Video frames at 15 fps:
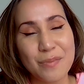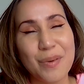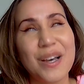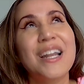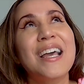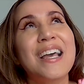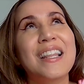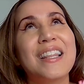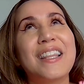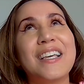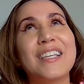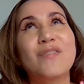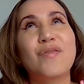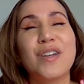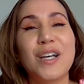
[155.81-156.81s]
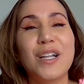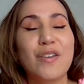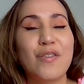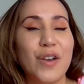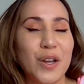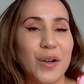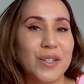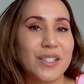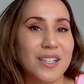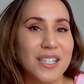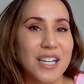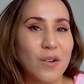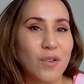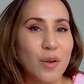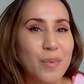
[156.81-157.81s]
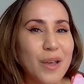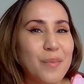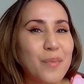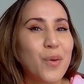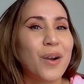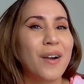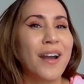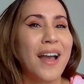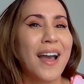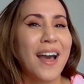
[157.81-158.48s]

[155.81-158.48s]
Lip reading: But these vanilla fragrances now are a bit more